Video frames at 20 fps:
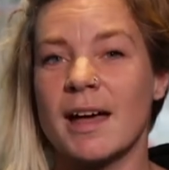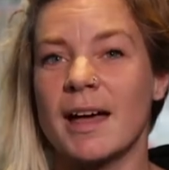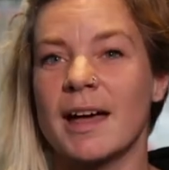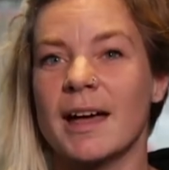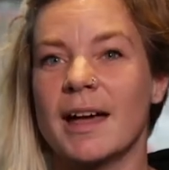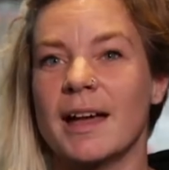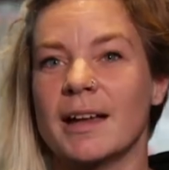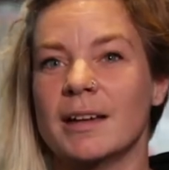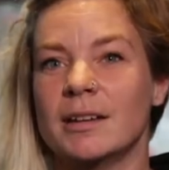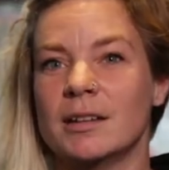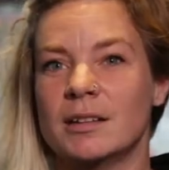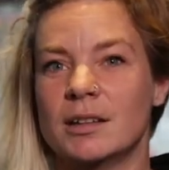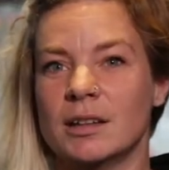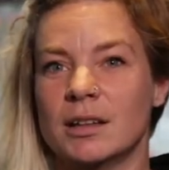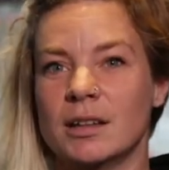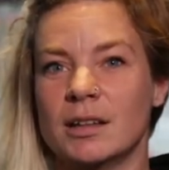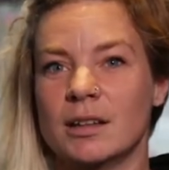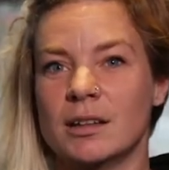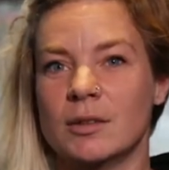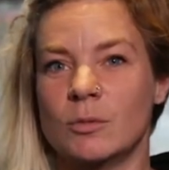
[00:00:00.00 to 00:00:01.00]
And
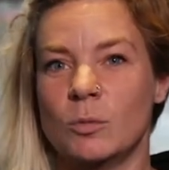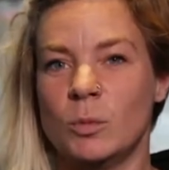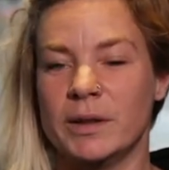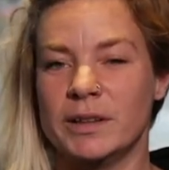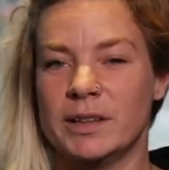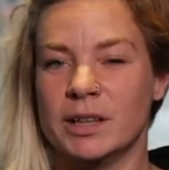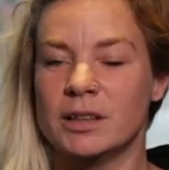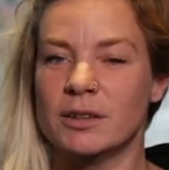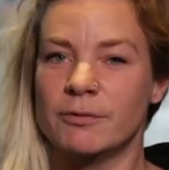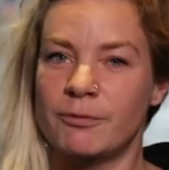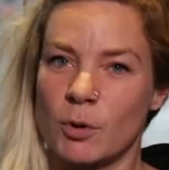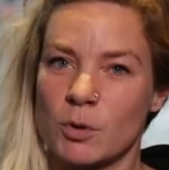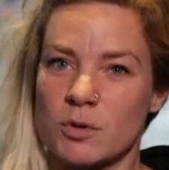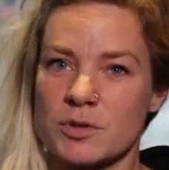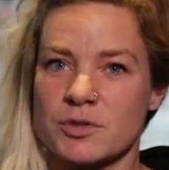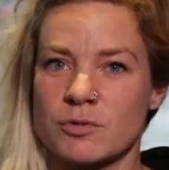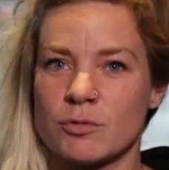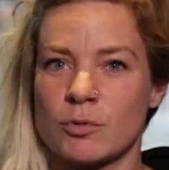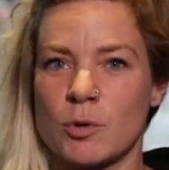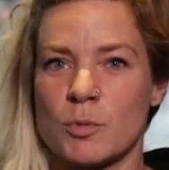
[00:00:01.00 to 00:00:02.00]
we did the
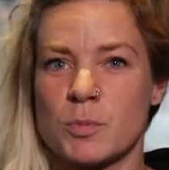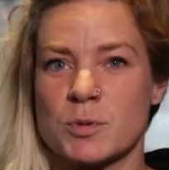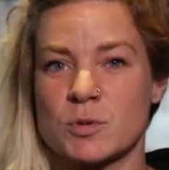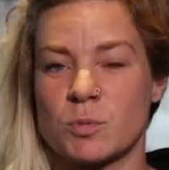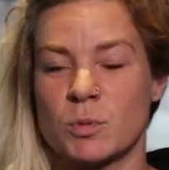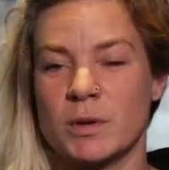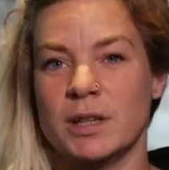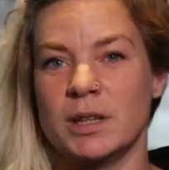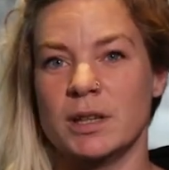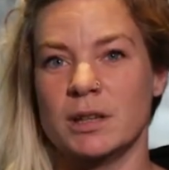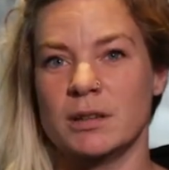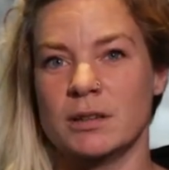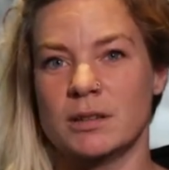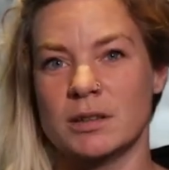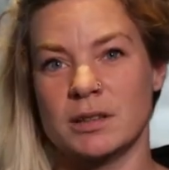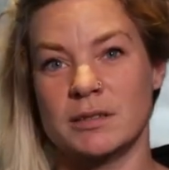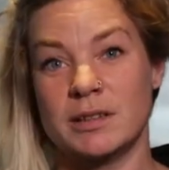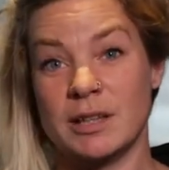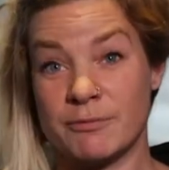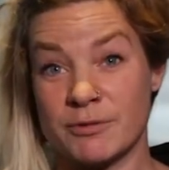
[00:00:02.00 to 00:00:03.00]
focus groups
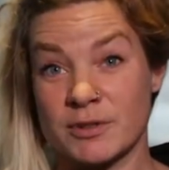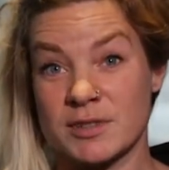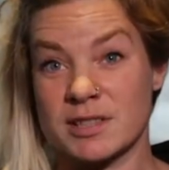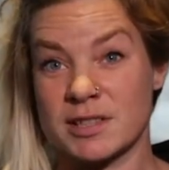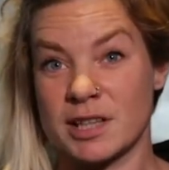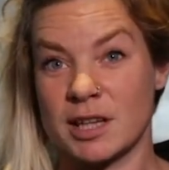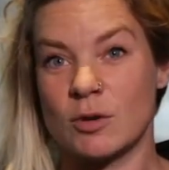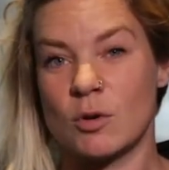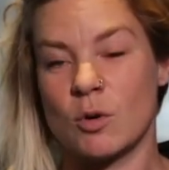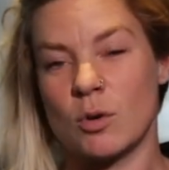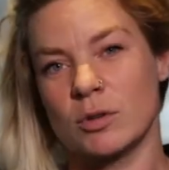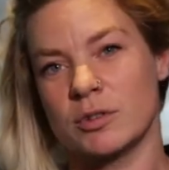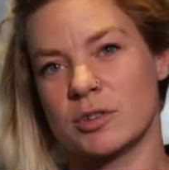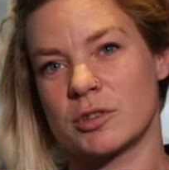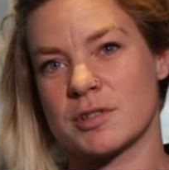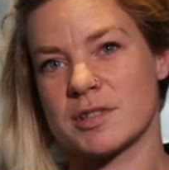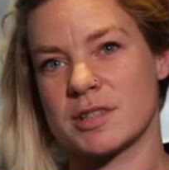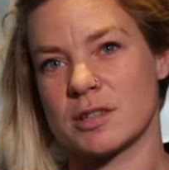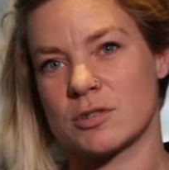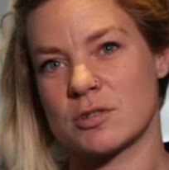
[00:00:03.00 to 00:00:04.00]
with the different
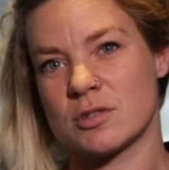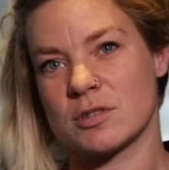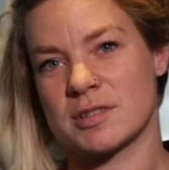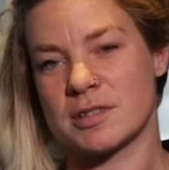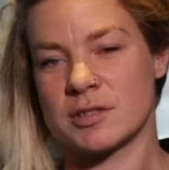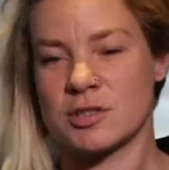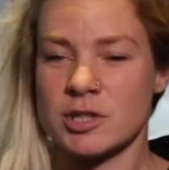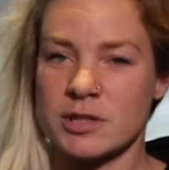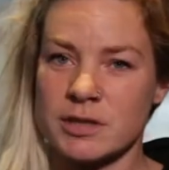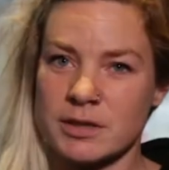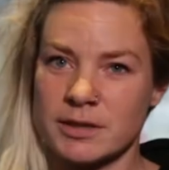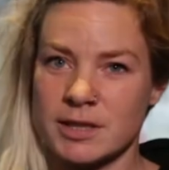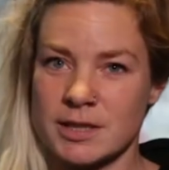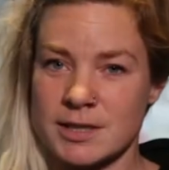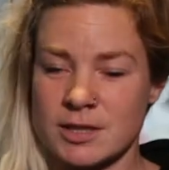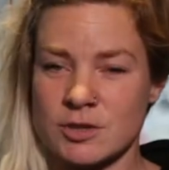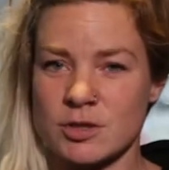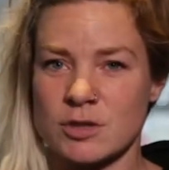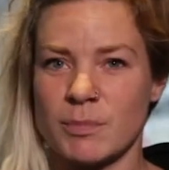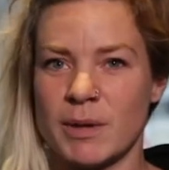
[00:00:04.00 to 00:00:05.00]
stakeholders, such as
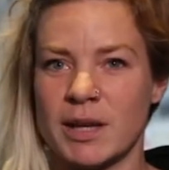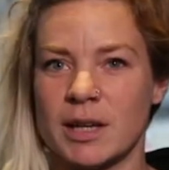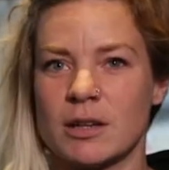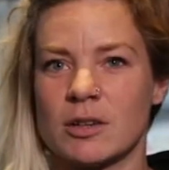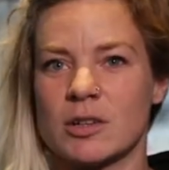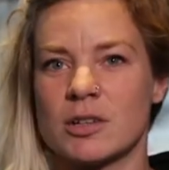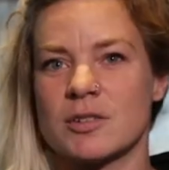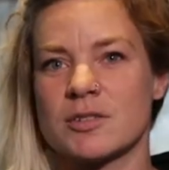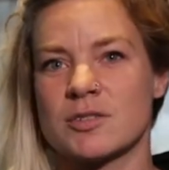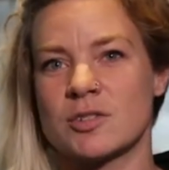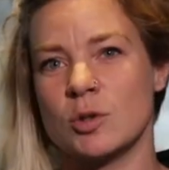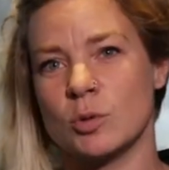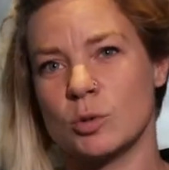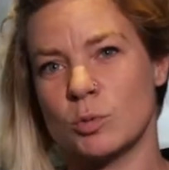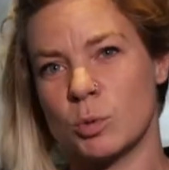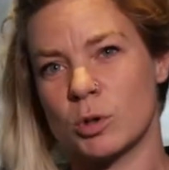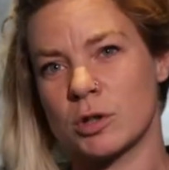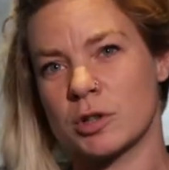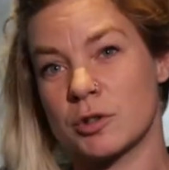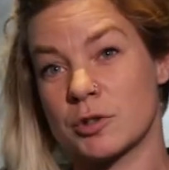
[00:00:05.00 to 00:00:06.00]
decision makers,
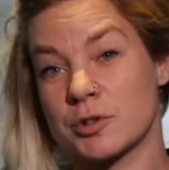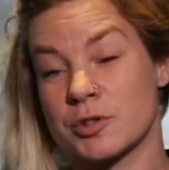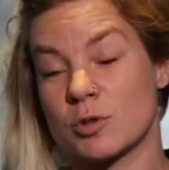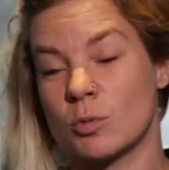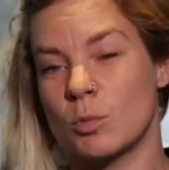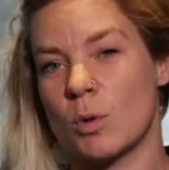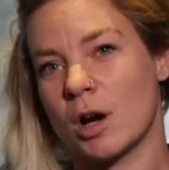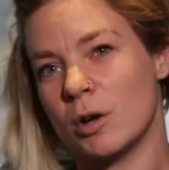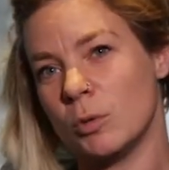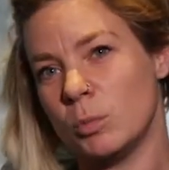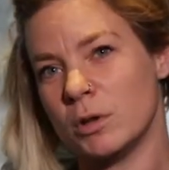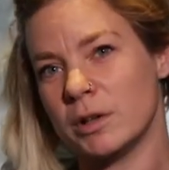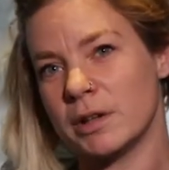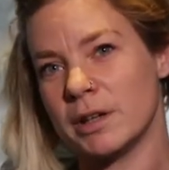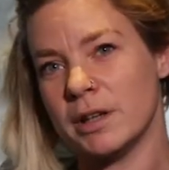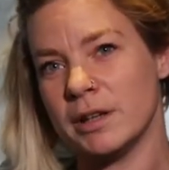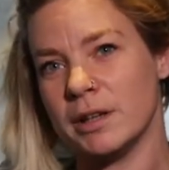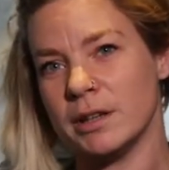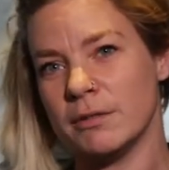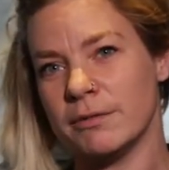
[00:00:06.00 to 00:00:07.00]
youth workers who are
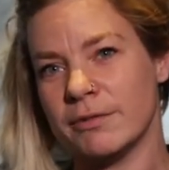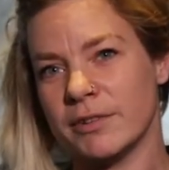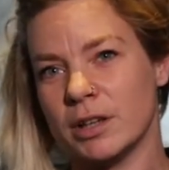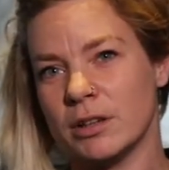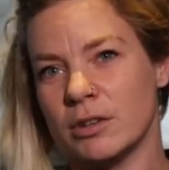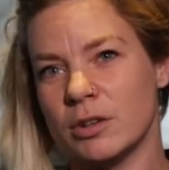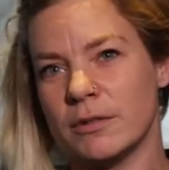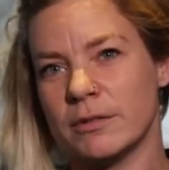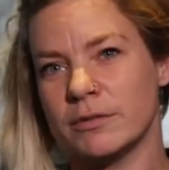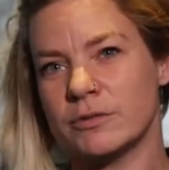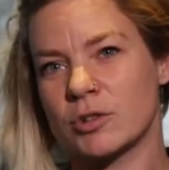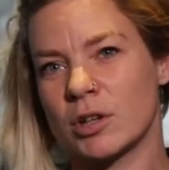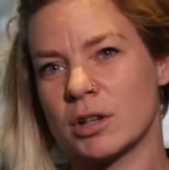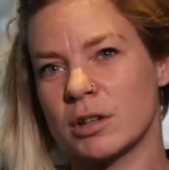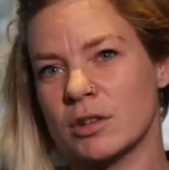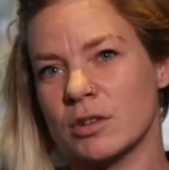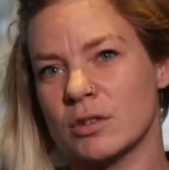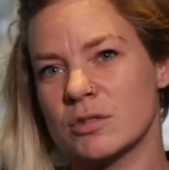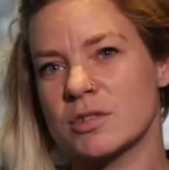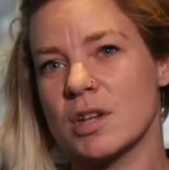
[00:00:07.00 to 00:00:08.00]
working in the field of
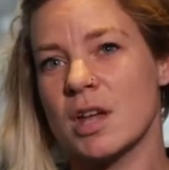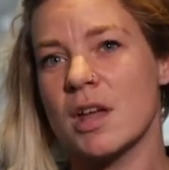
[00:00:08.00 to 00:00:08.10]
drug use,